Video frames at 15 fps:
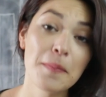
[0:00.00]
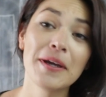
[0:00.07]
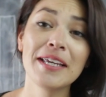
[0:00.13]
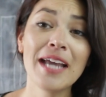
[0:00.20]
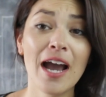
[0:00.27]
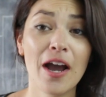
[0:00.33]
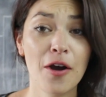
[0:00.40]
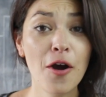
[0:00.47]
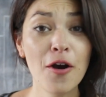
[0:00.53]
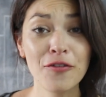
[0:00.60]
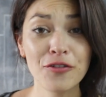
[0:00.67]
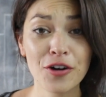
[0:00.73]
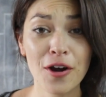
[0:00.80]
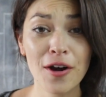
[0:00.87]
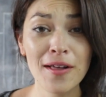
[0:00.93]
But yeah,
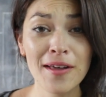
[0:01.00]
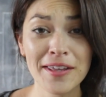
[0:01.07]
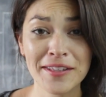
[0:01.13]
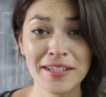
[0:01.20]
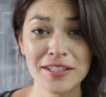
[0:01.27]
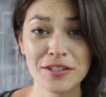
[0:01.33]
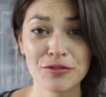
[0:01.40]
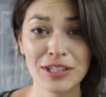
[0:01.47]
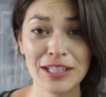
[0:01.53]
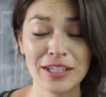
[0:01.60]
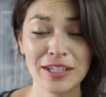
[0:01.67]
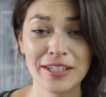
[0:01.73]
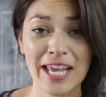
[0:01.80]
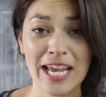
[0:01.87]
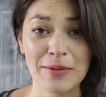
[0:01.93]
overall, I think it's a really
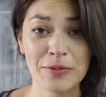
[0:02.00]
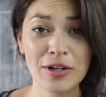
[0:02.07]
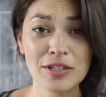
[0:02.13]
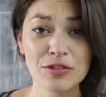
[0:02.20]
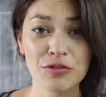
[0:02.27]
good camera.